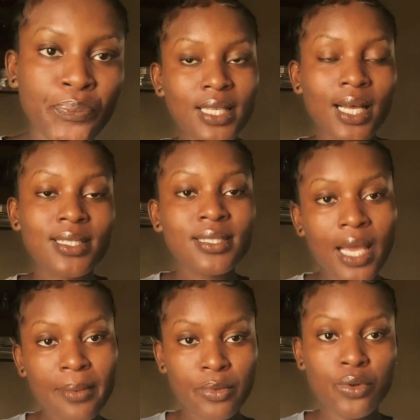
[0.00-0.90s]
As
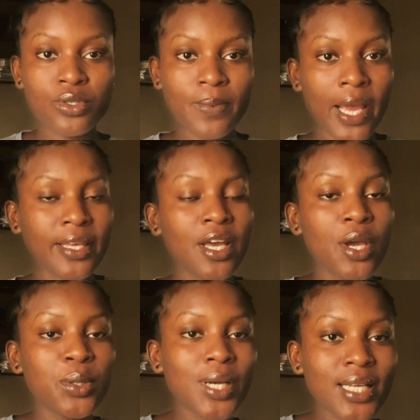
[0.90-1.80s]
time goes by,
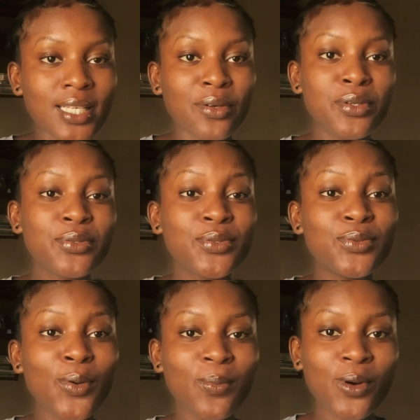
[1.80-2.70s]
you guys are going to
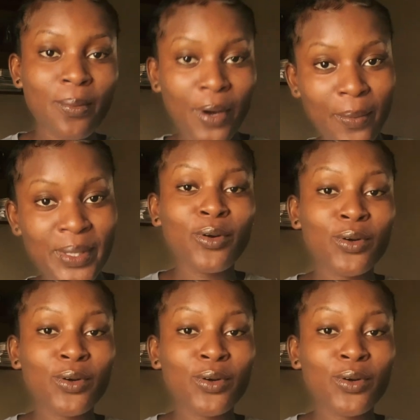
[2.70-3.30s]
know more about me,